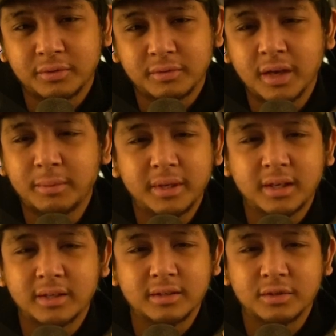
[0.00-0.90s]
Not
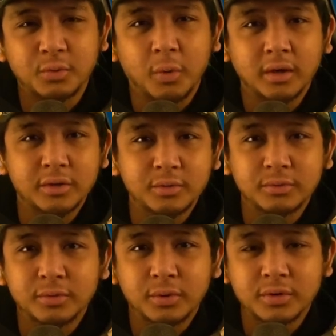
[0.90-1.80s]
because she wanted to,
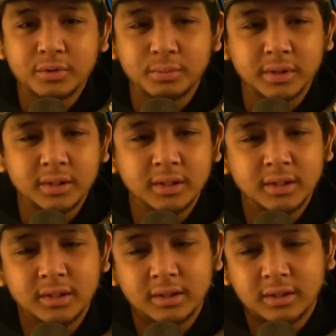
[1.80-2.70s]
of course, but,
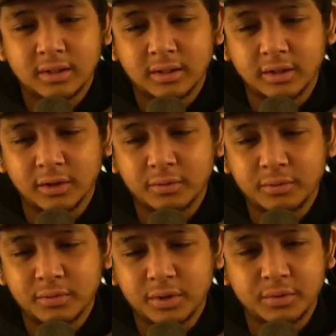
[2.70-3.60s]
you know,
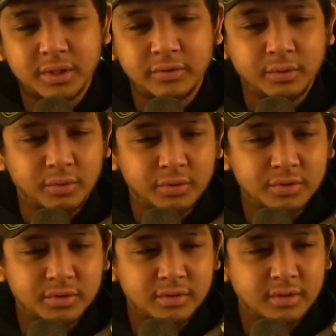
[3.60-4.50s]
she was given
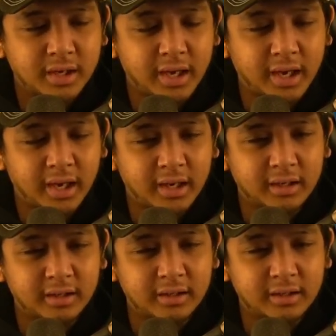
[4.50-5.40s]
orders,
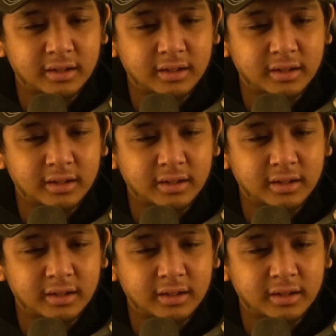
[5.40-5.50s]
and